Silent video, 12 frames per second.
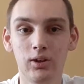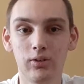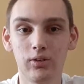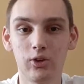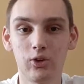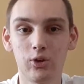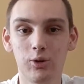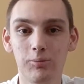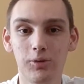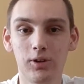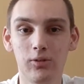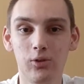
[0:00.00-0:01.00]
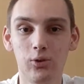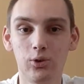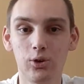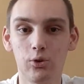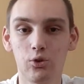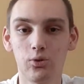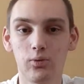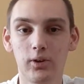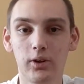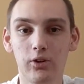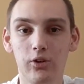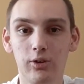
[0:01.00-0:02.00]
like some little coaster
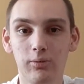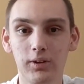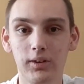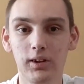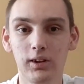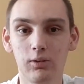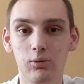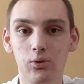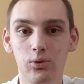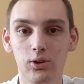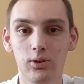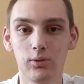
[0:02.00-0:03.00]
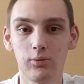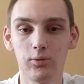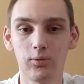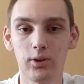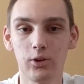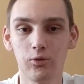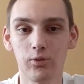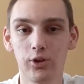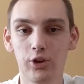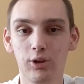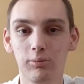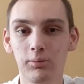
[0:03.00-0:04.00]
rides and everything, and little carnival rides for
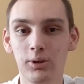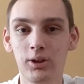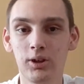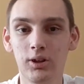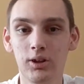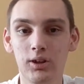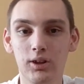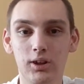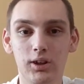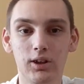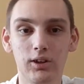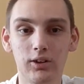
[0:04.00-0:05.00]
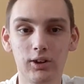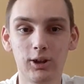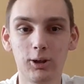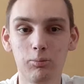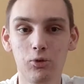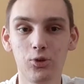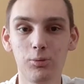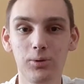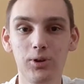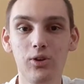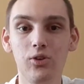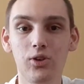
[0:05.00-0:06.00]
them. And Camp Snoopy
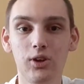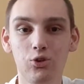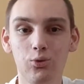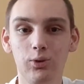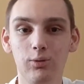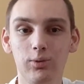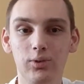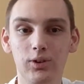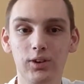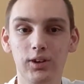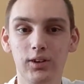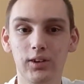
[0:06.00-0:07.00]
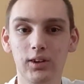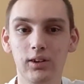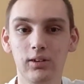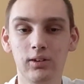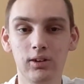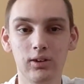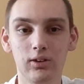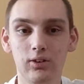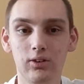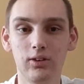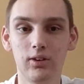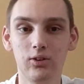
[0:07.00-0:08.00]
is actually really neat.
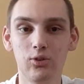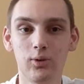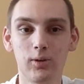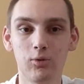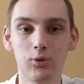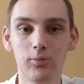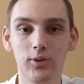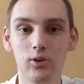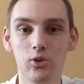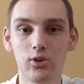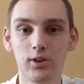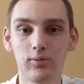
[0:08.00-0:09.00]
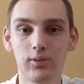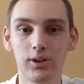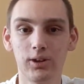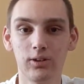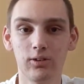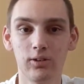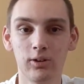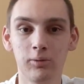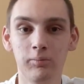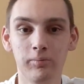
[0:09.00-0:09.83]
They do have some neat stuff in that area,